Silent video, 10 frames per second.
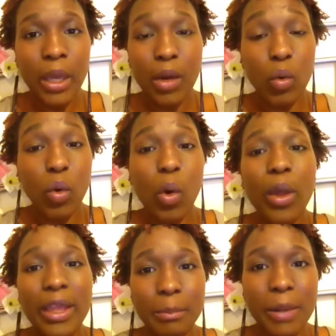or, or
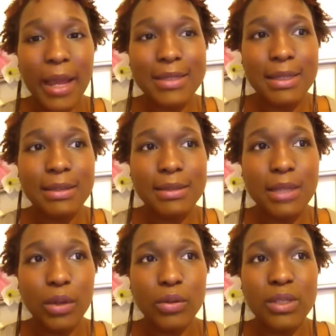in black skin
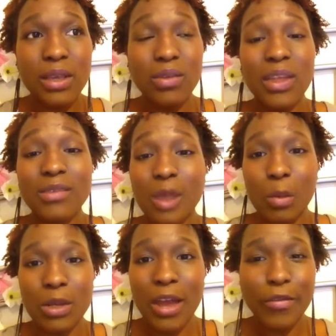tones. So they they
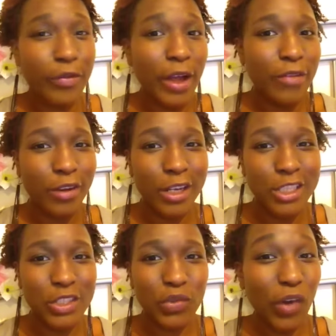would have five
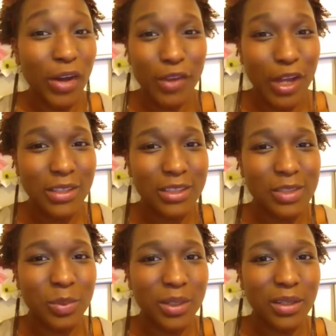ranges, five
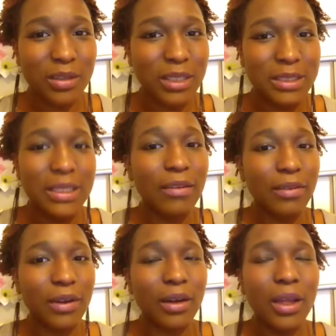colors, but they
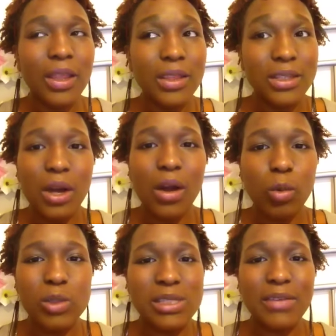never the
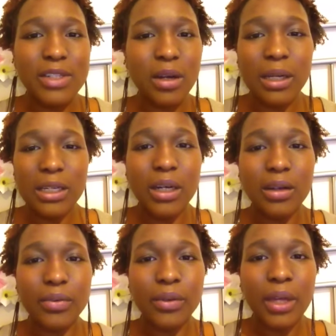dark was never dark
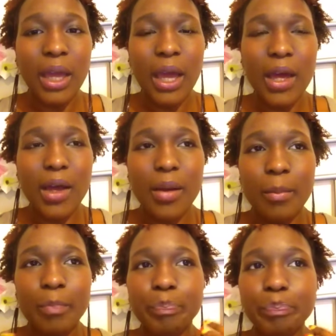enough.
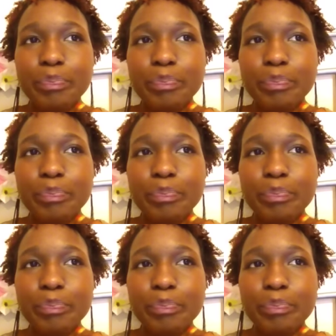Um,